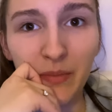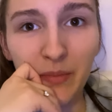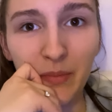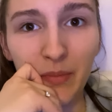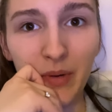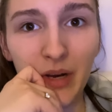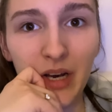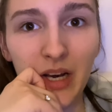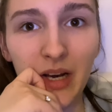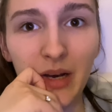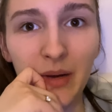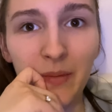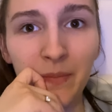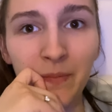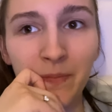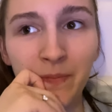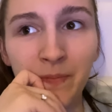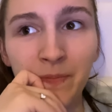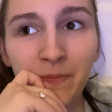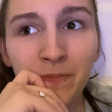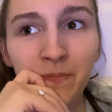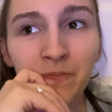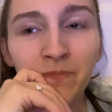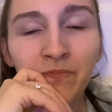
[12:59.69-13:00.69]
But
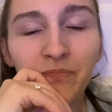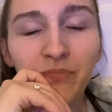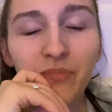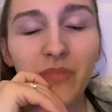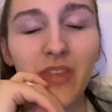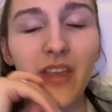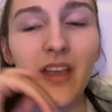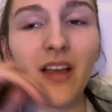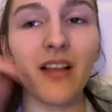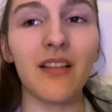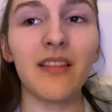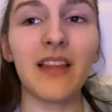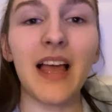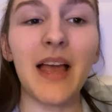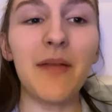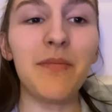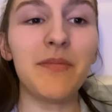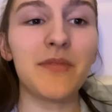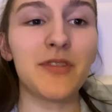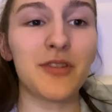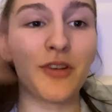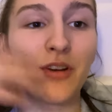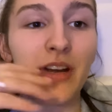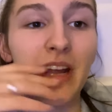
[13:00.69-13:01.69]

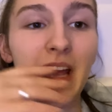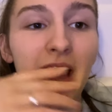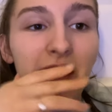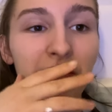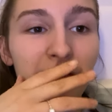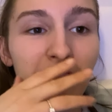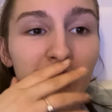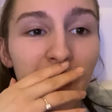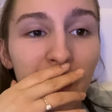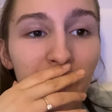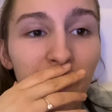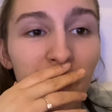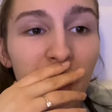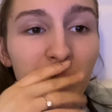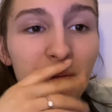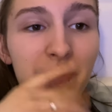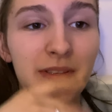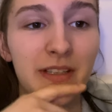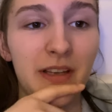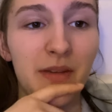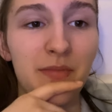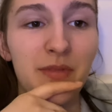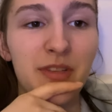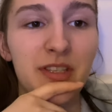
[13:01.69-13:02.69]
I think I'm coming
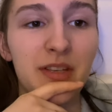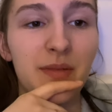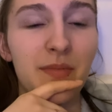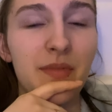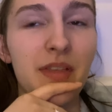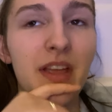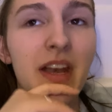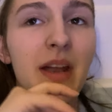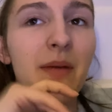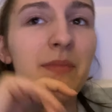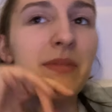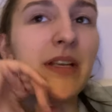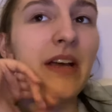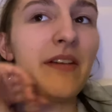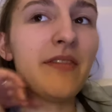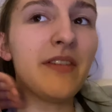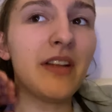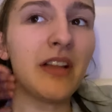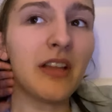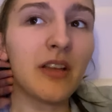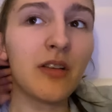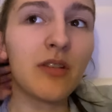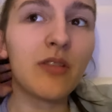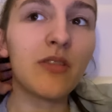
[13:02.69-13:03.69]
down with something. I'm
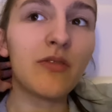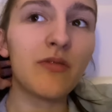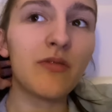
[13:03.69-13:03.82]
definitely gonna